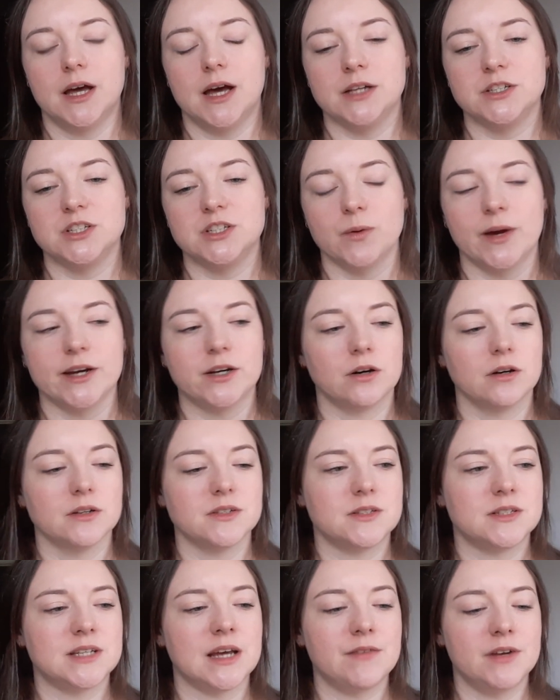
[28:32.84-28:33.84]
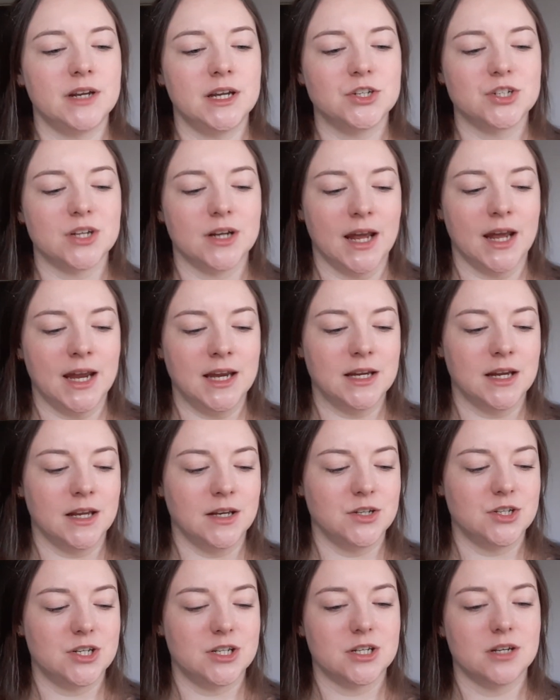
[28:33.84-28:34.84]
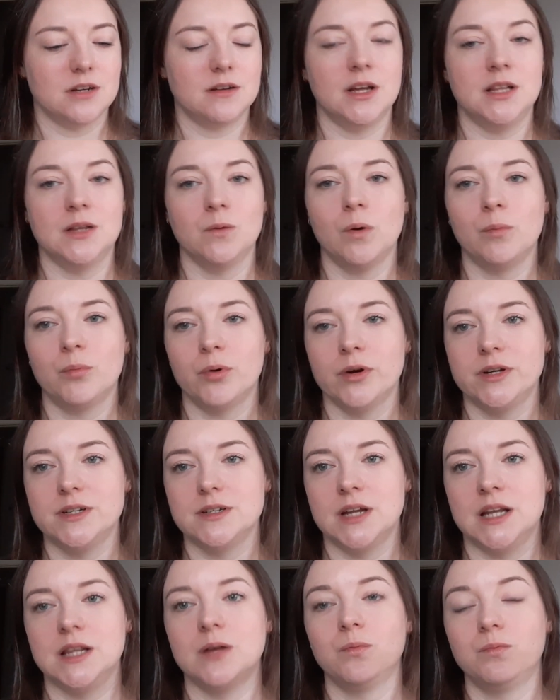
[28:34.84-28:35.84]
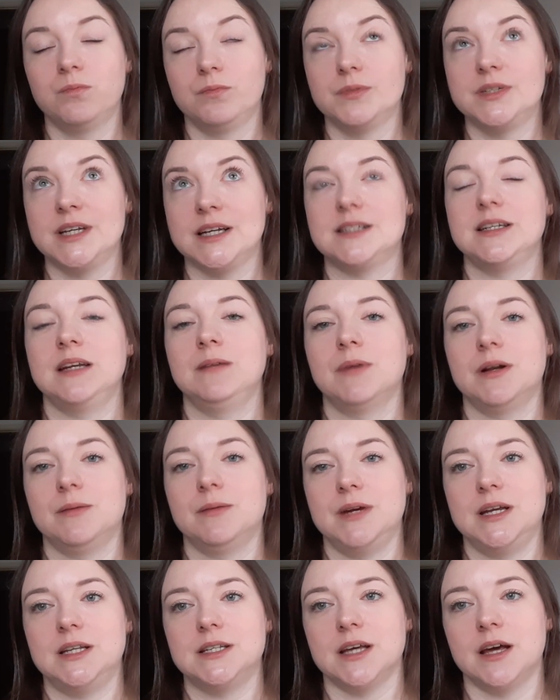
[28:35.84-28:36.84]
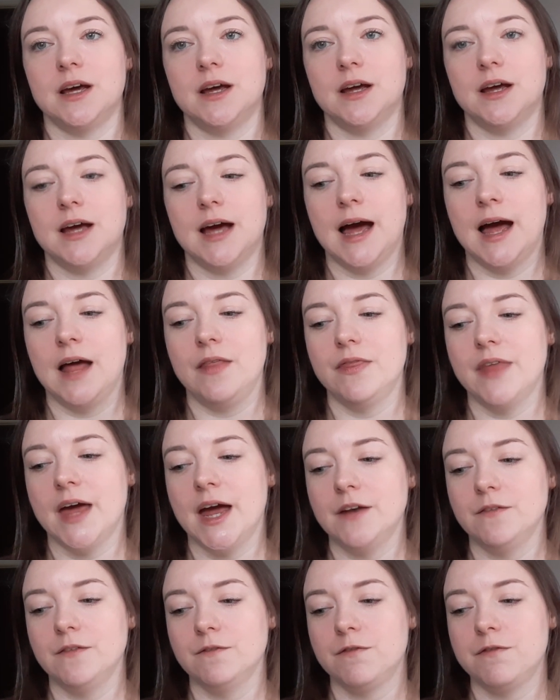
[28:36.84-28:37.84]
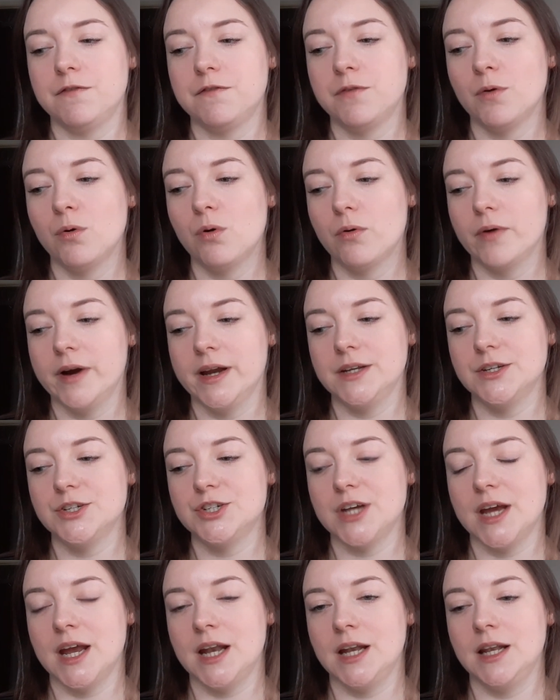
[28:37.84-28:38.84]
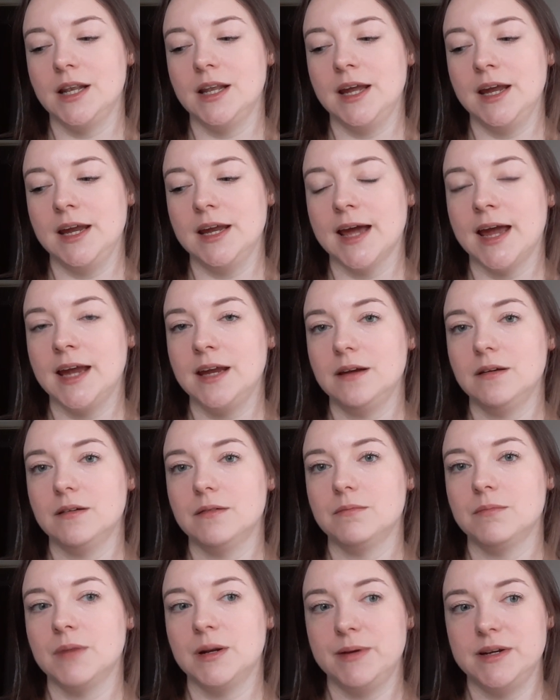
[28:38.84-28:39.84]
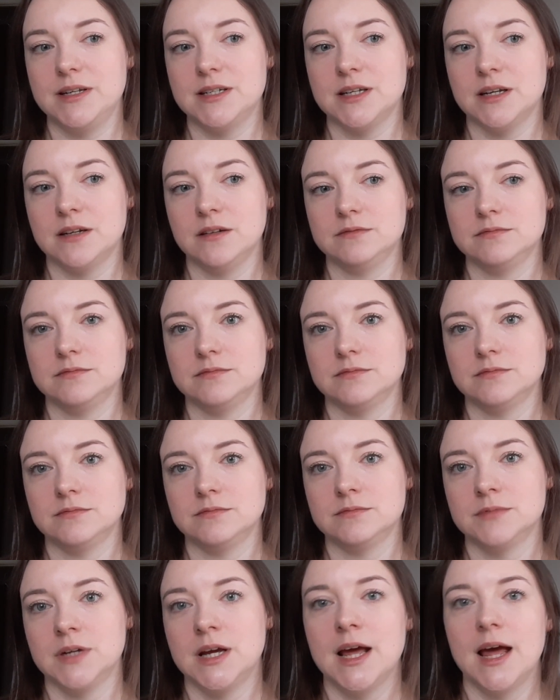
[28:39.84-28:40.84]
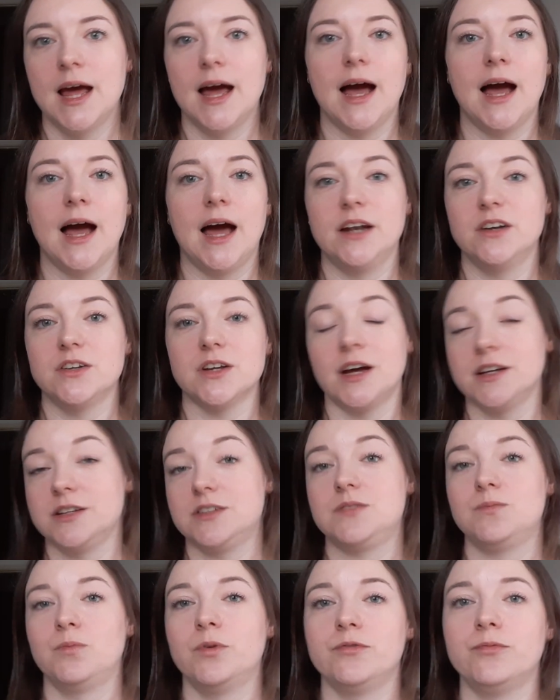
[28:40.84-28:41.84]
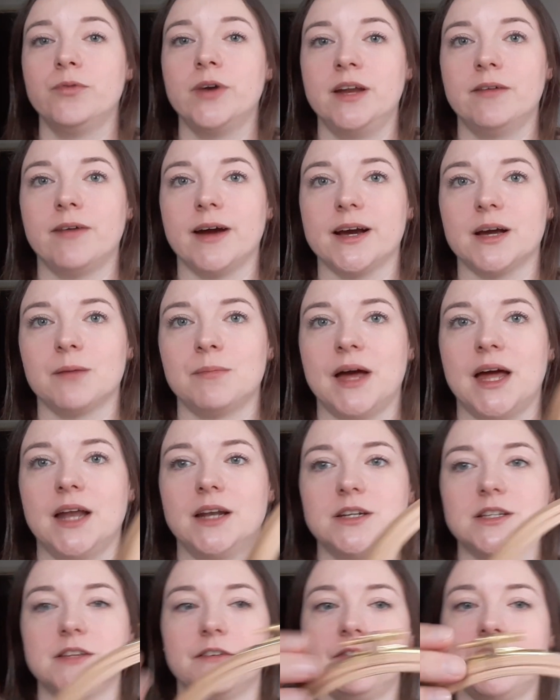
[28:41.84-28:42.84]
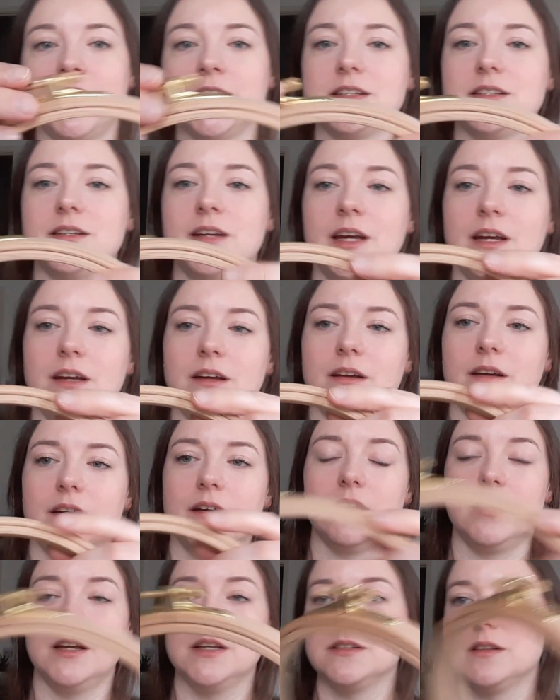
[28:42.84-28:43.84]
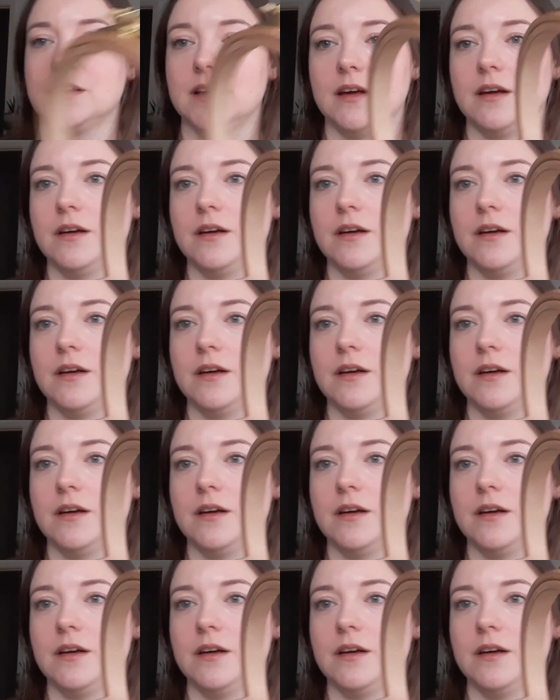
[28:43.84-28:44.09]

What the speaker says: And so I got 7" and 8" in the 16mm, and then 4" in the 8mm. And I just would really recommend the fastening is